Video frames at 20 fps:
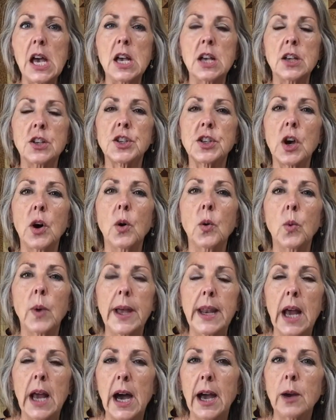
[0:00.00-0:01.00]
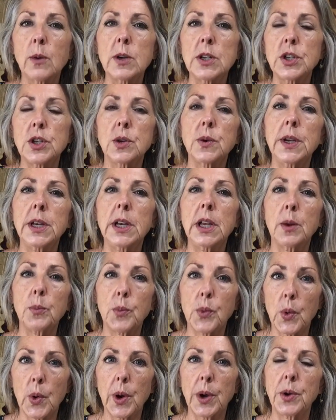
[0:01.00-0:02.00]
So when I was doing
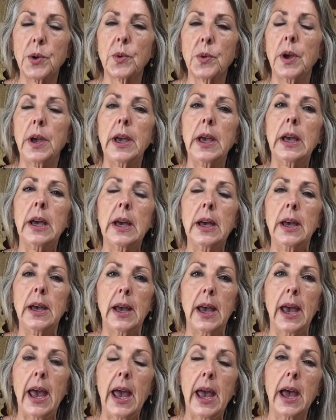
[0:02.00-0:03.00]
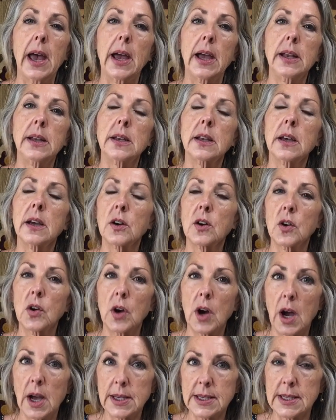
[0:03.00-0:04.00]
embroidery and
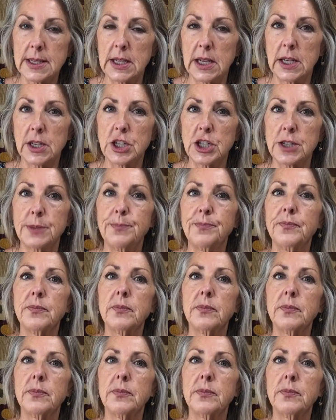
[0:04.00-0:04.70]
cross stitch,